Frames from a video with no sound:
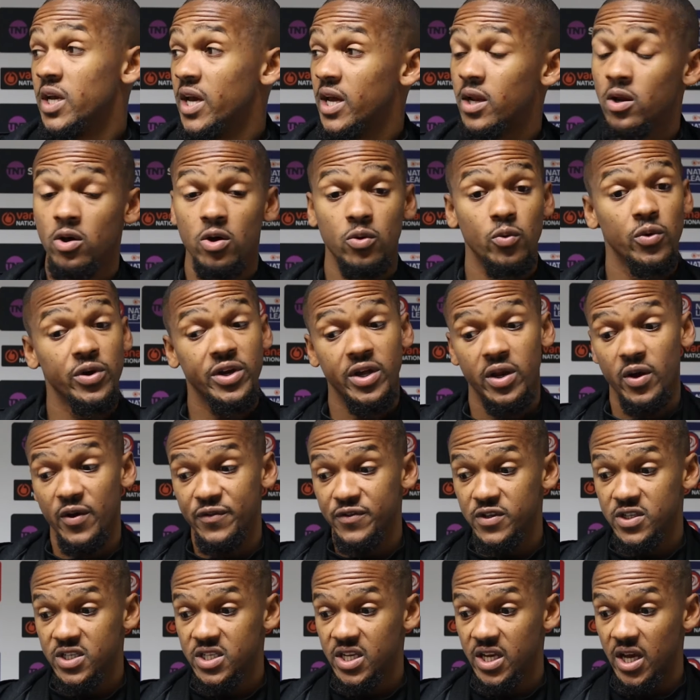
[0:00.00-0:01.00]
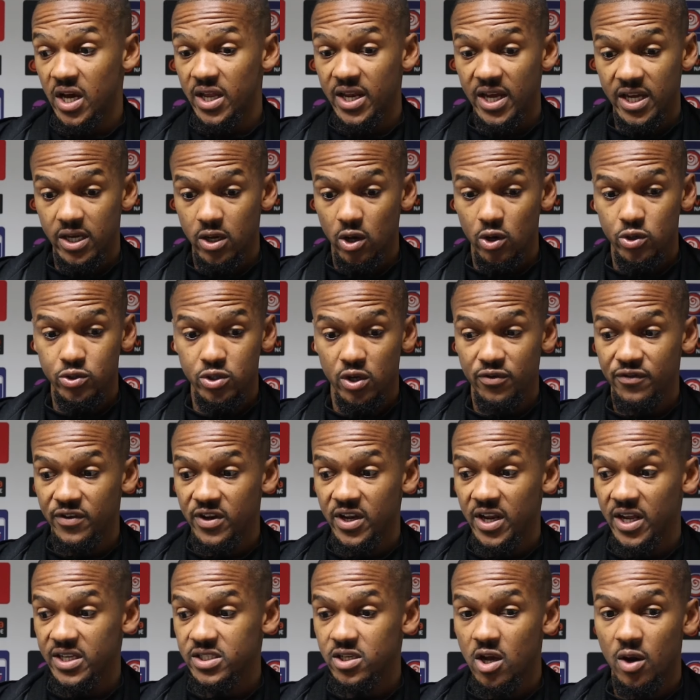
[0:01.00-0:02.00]
Yeah, look, we're going to have to see how that goes over
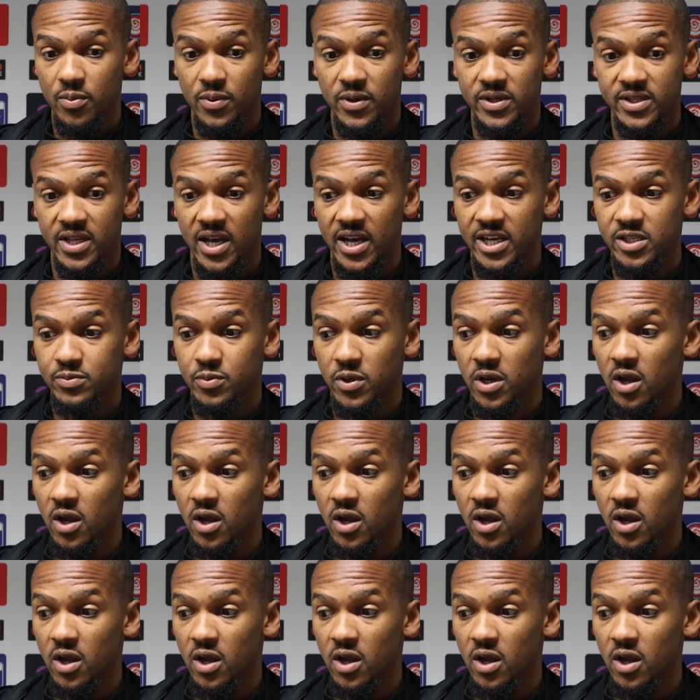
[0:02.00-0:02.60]
the next couple of days.